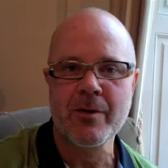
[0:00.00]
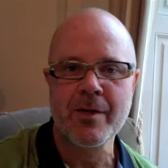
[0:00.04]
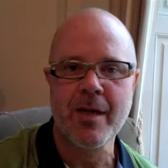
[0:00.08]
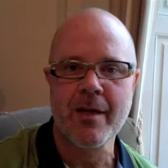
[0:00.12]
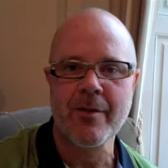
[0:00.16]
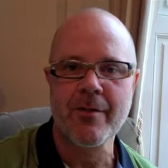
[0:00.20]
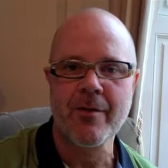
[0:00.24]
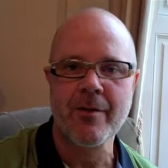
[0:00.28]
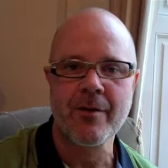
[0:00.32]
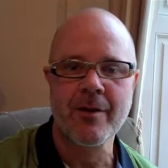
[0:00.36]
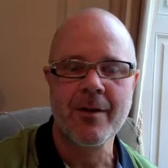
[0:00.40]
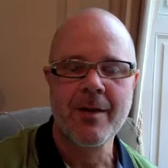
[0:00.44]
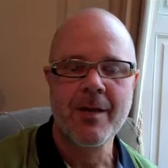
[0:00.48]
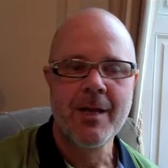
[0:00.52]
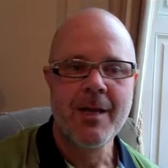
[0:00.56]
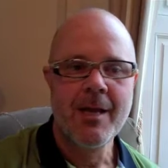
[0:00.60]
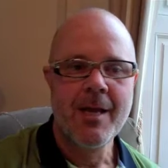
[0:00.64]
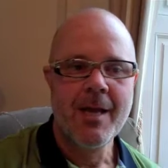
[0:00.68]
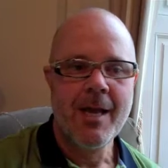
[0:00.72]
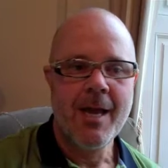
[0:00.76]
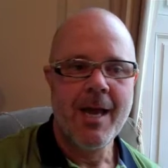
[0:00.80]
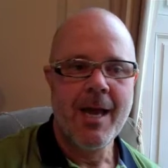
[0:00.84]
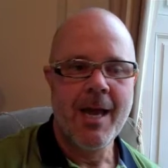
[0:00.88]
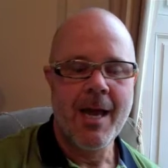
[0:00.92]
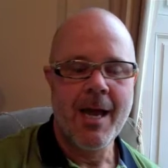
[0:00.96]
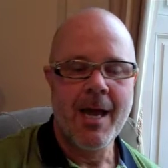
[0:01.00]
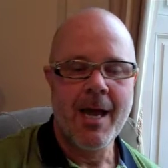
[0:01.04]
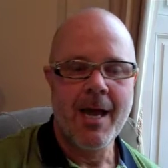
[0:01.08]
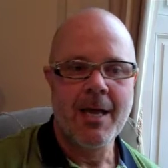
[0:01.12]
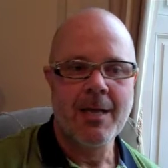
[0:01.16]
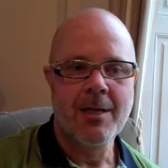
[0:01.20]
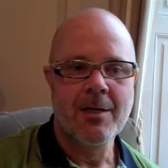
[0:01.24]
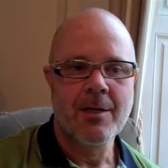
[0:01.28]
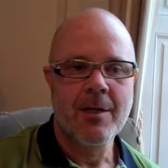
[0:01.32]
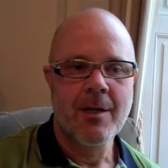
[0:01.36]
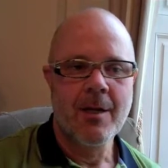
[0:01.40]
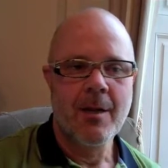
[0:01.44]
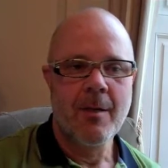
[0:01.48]
to another.
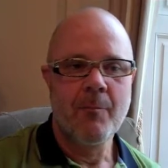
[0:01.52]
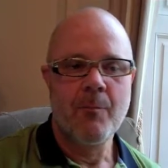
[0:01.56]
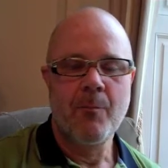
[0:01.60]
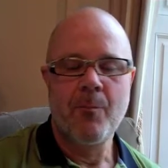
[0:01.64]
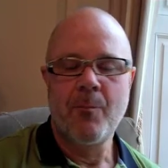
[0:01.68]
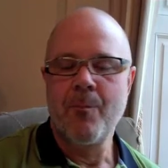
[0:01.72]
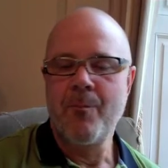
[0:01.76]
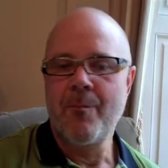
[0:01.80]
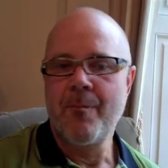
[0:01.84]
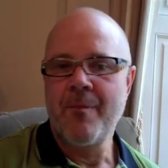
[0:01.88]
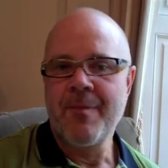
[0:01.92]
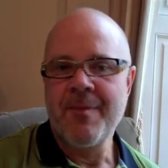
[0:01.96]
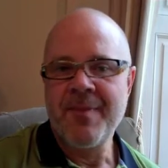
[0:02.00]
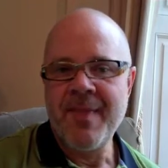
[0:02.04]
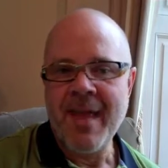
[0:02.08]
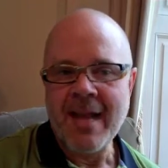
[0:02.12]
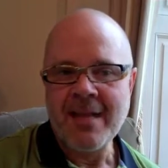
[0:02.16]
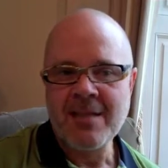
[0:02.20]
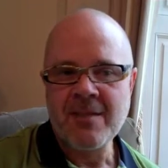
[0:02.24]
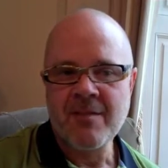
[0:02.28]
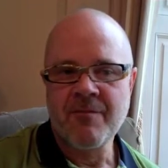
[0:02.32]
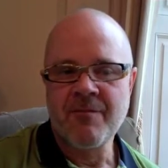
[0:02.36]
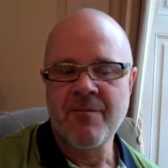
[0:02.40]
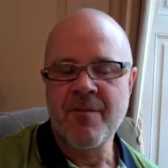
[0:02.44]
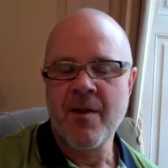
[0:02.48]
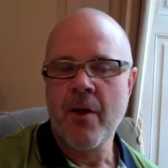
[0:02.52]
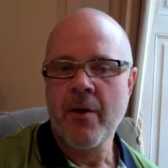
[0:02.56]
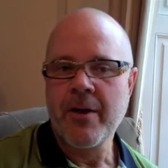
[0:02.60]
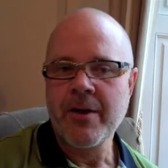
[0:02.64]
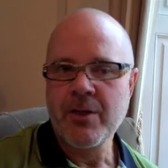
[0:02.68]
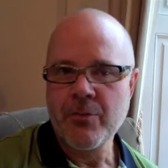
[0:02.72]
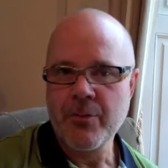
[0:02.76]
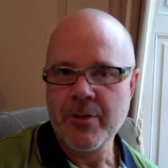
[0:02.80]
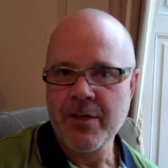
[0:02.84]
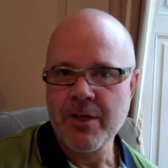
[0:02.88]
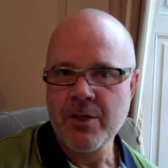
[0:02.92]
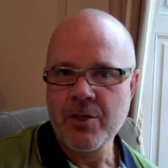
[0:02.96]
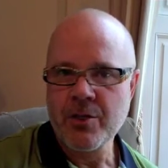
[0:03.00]
And that's very
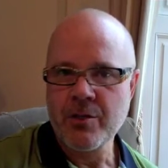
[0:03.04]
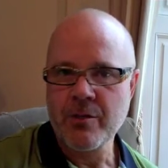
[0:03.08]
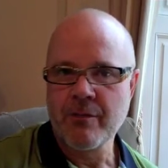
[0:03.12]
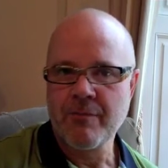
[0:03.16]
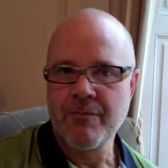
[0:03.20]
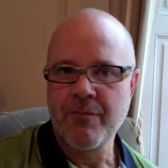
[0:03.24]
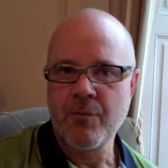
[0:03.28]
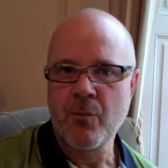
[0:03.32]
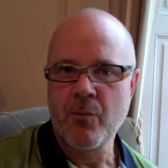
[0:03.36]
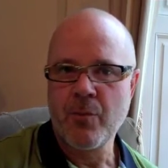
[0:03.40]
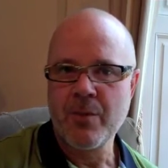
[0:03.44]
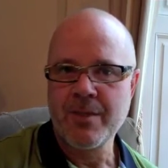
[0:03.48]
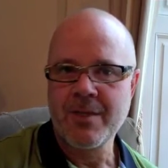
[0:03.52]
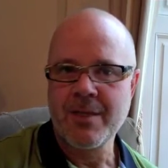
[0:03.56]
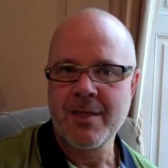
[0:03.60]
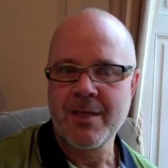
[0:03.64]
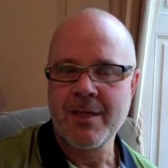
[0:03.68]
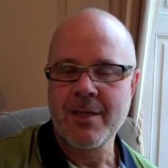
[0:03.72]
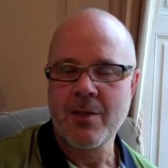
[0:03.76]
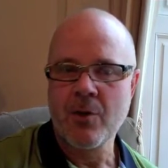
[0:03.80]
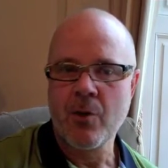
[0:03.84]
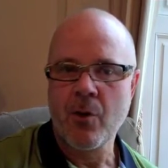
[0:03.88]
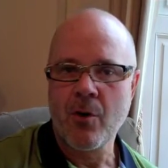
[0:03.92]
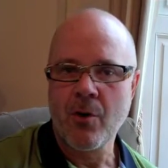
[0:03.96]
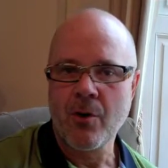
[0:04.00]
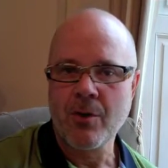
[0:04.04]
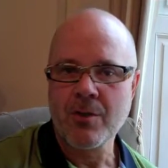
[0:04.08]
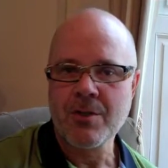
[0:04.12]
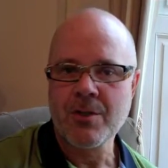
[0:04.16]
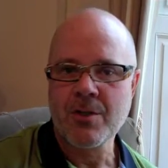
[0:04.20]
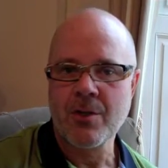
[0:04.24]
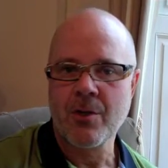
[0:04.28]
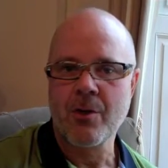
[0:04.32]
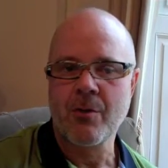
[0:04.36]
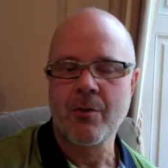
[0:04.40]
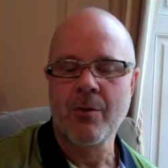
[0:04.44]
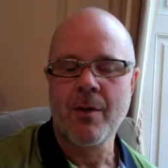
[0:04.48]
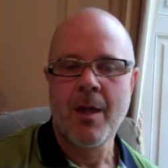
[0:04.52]
traditional cuisine
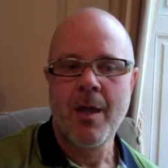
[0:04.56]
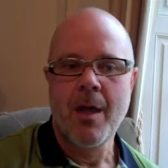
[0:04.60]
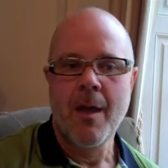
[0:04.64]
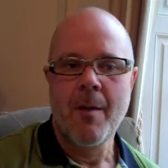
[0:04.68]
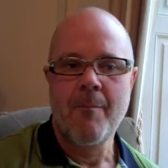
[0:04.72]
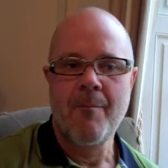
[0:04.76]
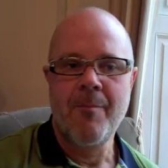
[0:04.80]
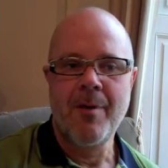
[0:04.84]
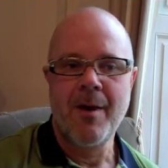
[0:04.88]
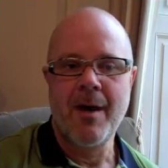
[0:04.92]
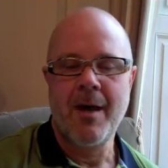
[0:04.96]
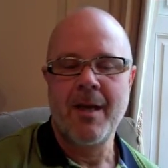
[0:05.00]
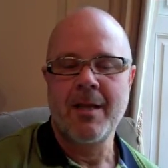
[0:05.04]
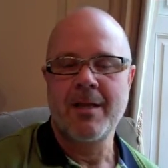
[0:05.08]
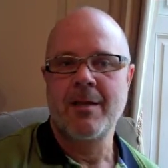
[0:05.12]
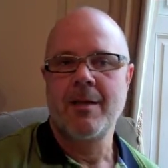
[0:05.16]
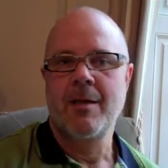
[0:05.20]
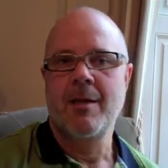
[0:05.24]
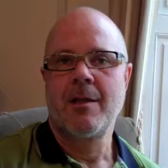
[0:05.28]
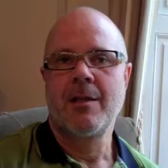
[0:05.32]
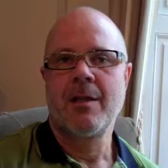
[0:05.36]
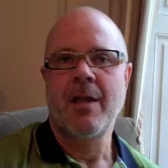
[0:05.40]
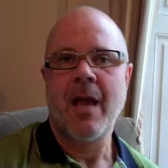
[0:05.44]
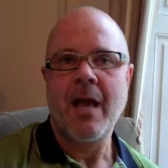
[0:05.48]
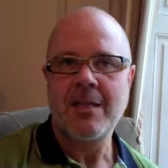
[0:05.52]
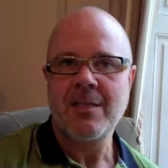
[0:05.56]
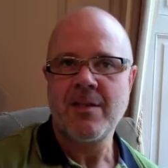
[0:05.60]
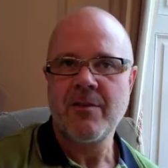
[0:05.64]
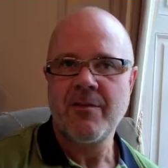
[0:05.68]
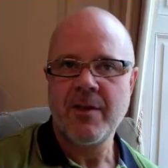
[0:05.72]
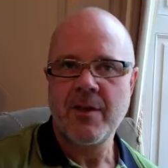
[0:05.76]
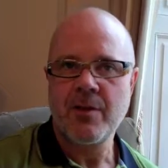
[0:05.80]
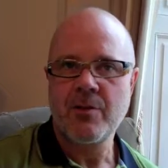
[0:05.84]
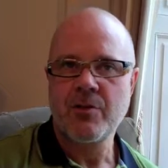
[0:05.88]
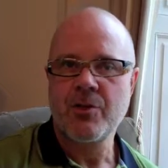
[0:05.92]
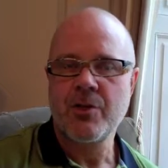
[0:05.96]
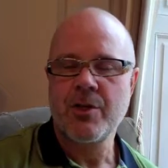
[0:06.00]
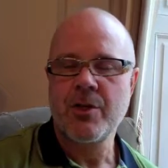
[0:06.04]
also, but lots of
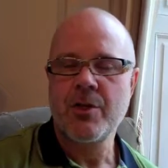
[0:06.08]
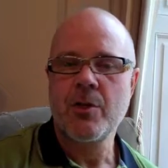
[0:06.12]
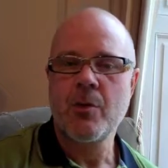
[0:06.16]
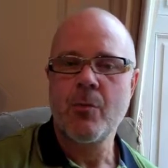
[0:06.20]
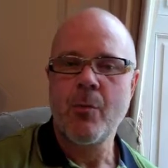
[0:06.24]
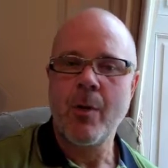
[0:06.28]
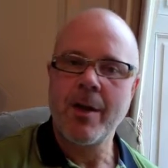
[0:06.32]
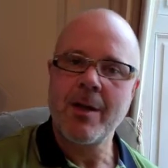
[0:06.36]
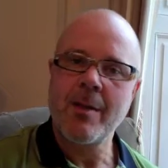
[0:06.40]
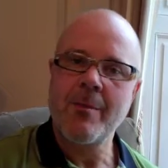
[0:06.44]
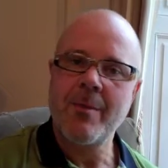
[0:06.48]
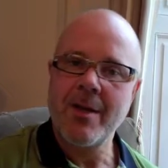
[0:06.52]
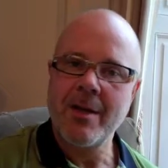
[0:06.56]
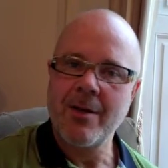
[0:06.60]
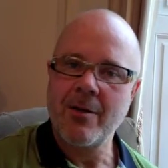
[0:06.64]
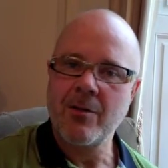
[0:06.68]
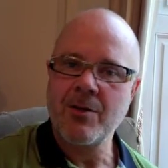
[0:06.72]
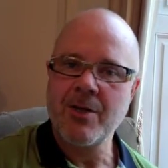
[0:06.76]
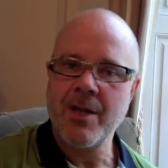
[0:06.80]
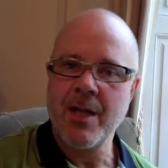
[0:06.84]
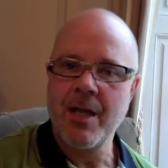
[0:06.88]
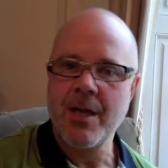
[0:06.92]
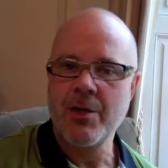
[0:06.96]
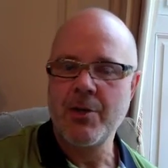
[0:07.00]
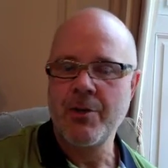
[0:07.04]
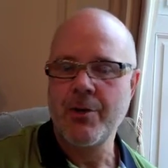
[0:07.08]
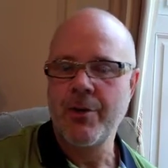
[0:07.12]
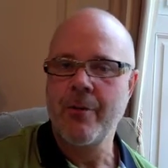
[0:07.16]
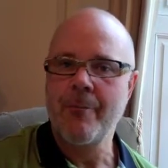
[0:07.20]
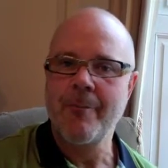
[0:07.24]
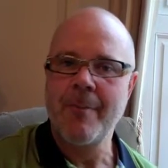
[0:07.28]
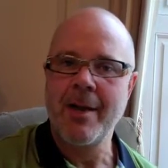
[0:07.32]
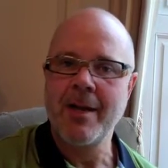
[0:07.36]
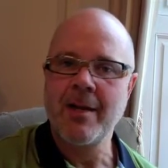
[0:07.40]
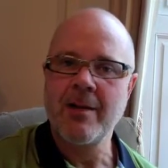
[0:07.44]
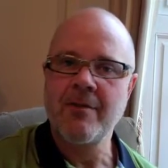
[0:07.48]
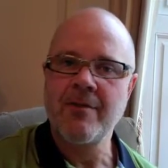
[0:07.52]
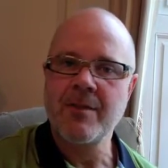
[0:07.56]
energy. You want to be entertained. You
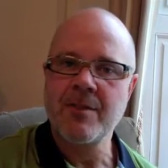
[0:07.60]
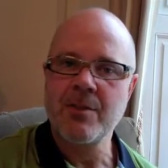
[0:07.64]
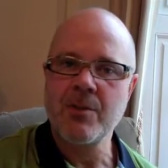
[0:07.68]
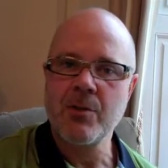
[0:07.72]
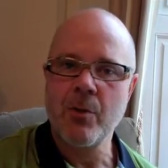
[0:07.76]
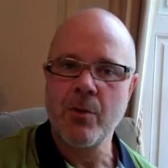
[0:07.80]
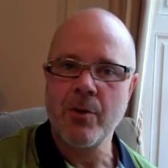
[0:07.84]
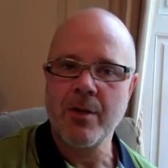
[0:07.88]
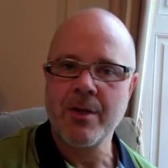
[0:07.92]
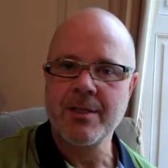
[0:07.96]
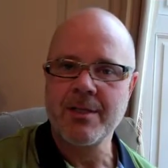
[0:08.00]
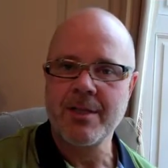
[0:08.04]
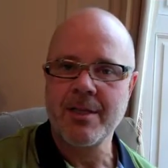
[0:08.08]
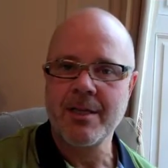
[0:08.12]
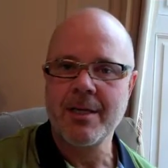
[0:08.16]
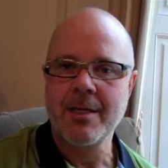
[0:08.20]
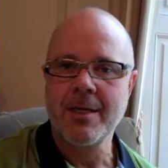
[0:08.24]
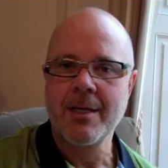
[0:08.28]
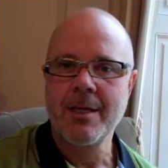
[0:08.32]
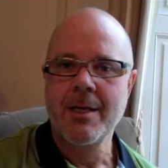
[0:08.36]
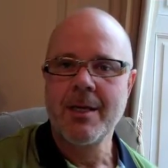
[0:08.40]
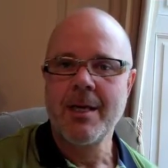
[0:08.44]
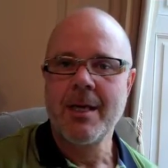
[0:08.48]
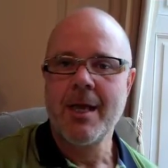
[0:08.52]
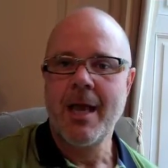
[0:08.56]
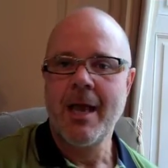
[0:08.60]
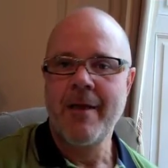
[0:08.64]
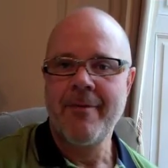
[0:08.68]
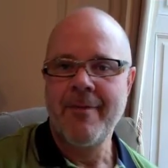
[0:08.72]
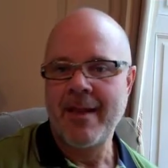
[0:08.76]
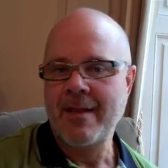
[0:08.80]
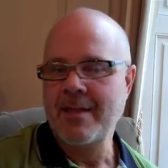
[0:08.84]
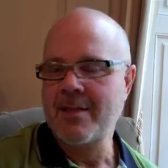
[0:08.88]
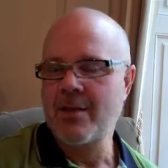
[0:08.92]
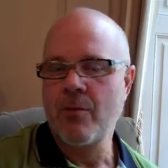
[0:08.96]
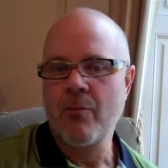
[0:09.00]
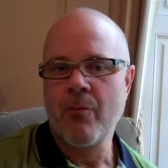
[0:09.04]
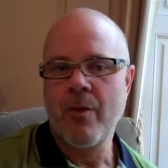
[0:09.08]
don't mind if it's noisy, and
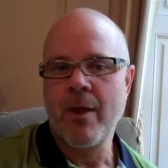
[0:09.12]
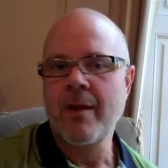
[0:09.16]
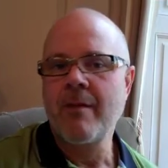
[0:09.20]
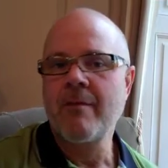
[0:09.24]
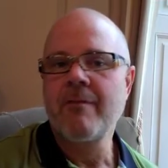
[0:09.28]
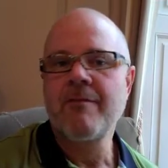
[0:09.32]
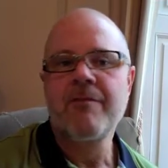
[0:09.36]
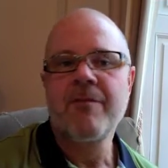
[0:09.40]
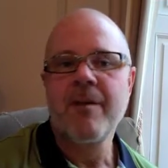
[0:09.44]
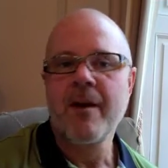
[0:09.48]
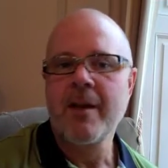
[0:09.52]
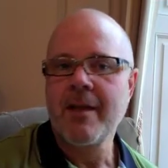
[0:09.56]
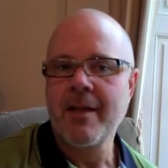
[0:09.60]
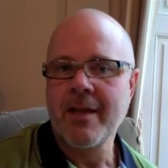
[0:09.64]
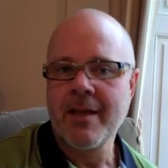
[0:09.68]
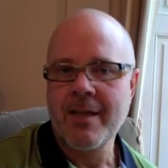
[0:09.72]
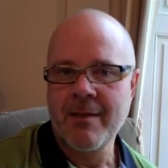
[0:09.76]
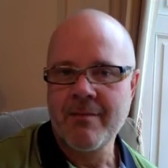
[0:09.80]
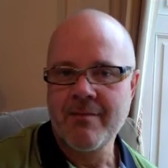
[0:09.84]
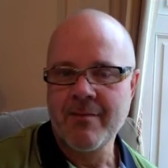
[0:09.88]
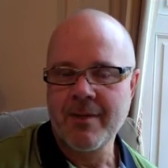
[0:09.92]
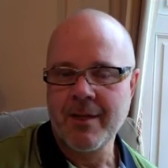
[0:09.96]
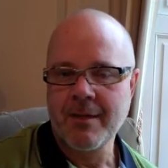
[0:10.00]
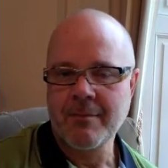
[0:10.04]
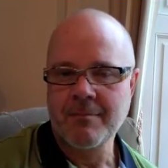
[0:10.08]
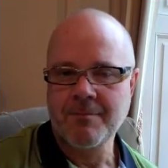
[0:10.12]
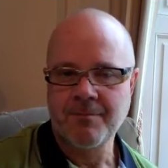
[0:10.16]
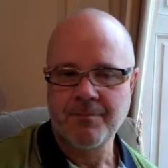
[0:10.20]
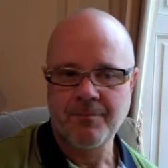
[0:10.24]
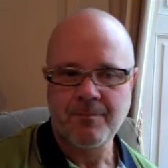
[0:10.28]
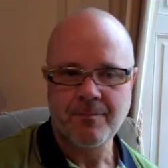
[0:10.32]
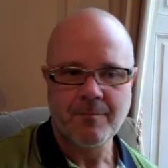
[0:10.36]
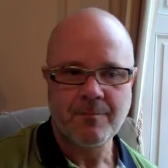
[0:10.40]
that's a great fun evening.